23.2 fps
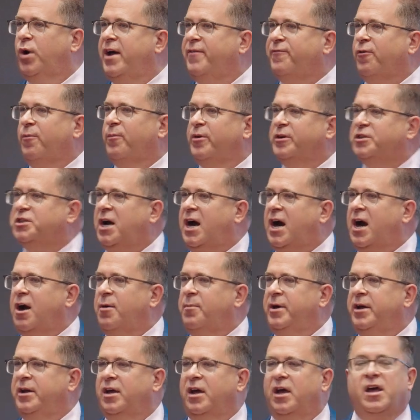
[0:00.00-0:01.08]
from
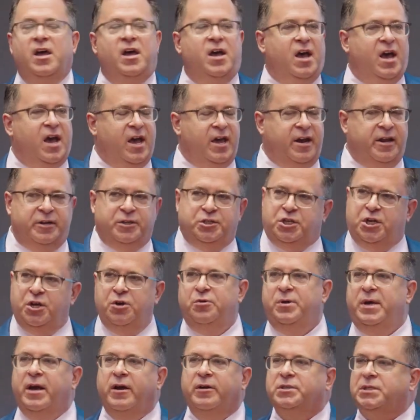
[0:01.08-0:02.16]
retirement, and in 2
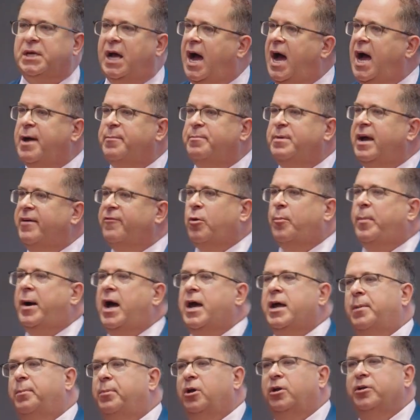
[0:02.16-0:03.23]
years, I am never buying
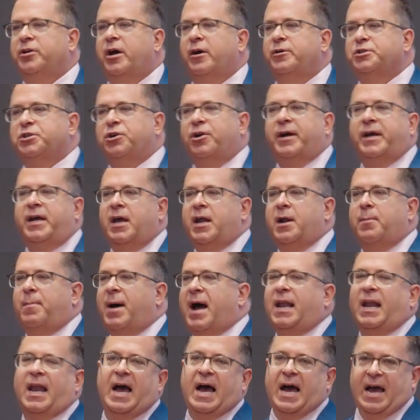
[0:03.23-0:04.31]
a bulldozer again in my
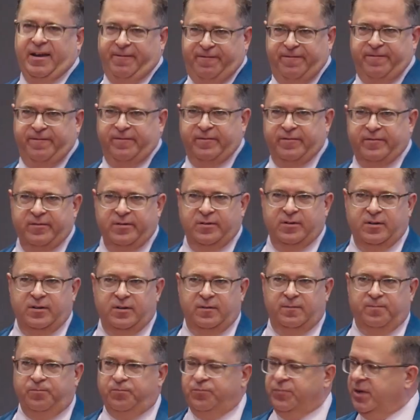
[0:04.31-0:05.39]
life.
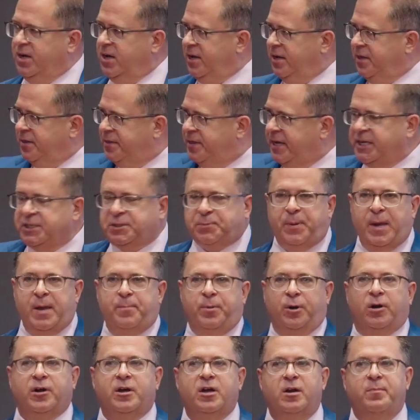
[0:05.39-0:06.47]
These people
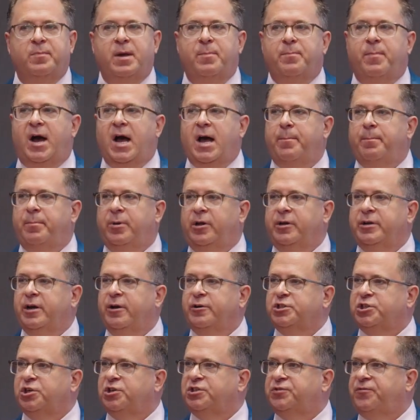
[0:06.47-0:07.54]
are going to be buying
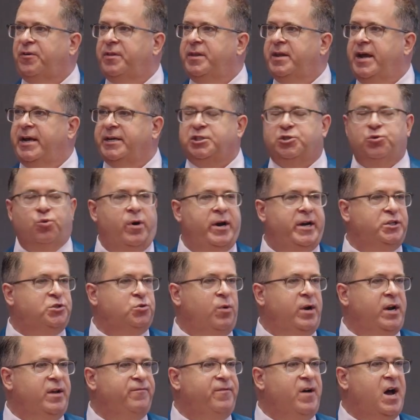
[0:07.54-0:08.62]
bulldozers for the next 20,
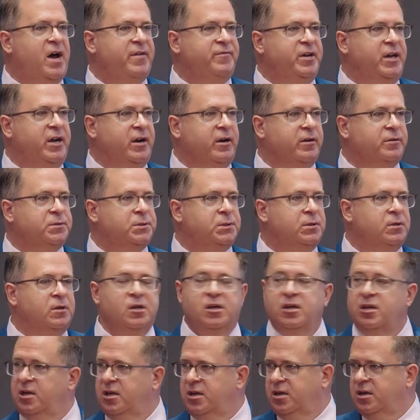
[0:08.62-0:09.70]
25 years.
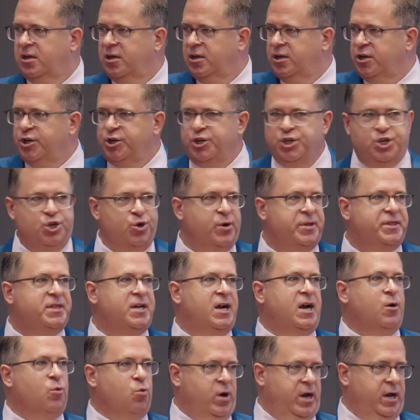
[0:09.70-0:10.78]
Do it
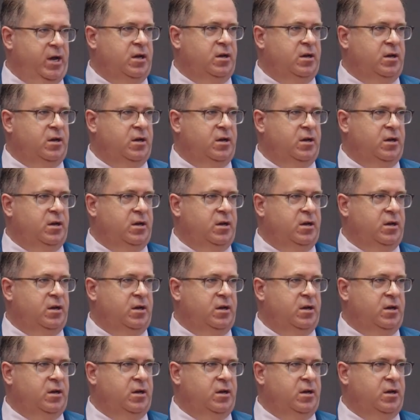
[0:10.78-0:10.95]
their way.